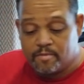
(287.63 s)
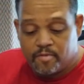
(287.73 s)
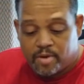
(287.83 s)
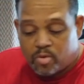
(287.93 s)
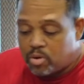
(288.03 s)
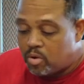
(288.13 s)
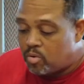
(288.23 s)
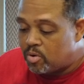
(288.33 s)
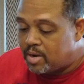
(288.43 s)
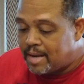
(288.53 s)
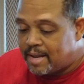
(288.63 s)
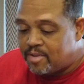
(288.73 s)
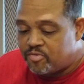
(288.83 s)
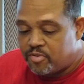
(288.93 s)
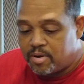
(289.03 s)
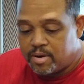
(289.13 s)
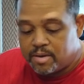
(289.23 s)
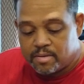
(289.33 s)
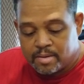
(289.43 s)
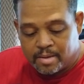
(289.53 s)
very well organized,
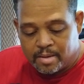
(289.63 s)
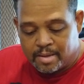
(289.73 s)
very